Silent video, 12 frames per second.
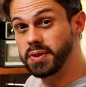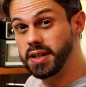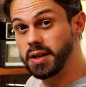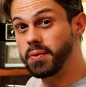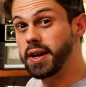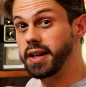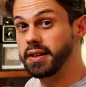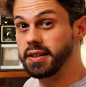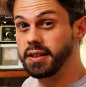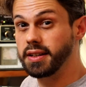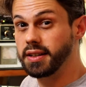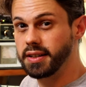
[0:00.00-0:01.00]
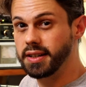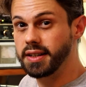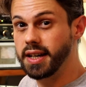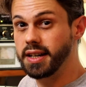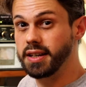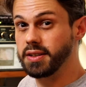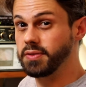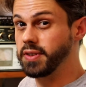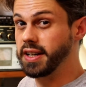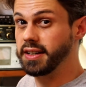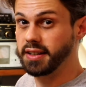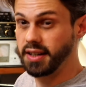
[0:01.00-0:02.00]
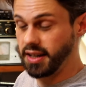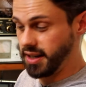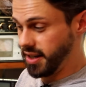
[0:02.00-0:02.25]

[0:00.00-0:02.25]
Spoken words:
what I read. In any event,